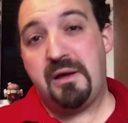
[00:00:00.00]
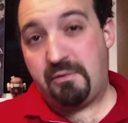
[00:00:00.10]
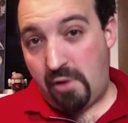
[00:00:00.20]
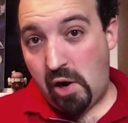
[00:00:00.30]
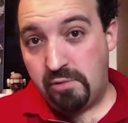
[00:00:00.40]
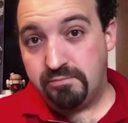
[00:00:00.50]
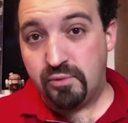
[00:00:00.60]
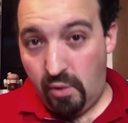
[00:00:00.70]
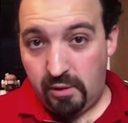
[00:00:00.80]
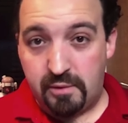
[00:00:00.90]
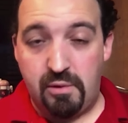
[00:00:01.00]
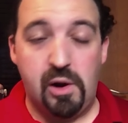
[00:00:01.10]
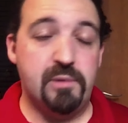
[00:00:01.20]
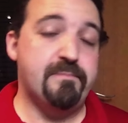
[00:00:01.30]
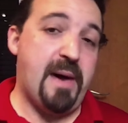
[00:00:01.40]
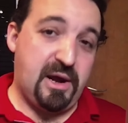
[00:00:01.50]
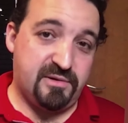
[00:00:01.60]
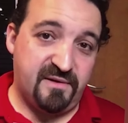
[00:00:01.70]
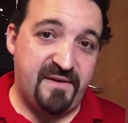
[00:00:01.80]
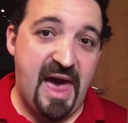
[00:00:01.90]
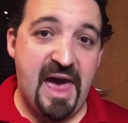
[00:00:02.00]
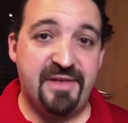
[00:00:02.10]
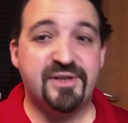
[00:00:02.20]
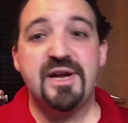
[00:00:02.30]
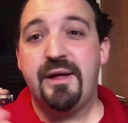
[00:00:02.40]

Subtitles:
Chrome, Google Chrome, Microsoft Edge,